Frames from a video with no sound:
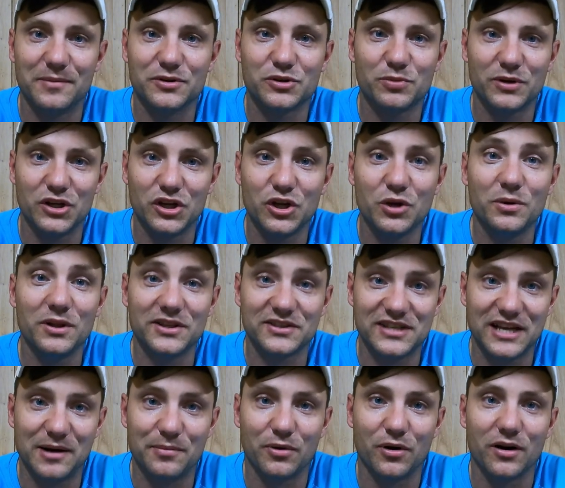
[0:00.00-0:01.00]
Between you and the
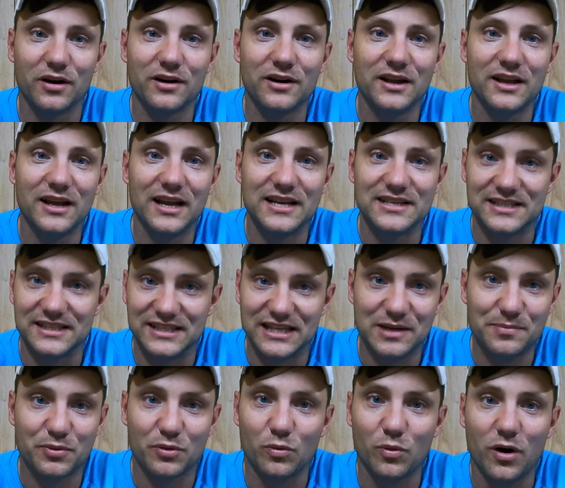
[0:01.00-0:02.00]
sandbar is the
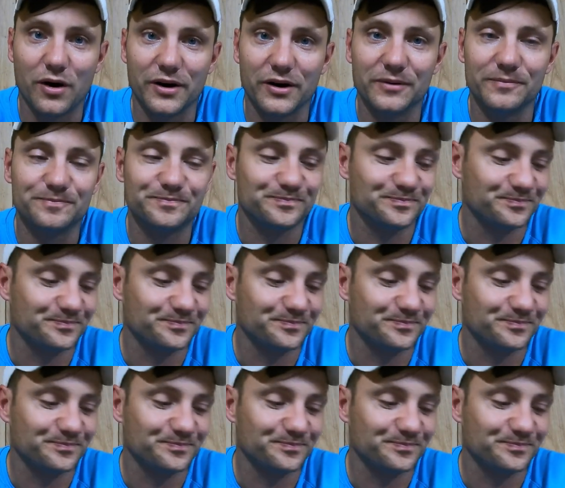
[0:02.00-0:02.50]
deeper water.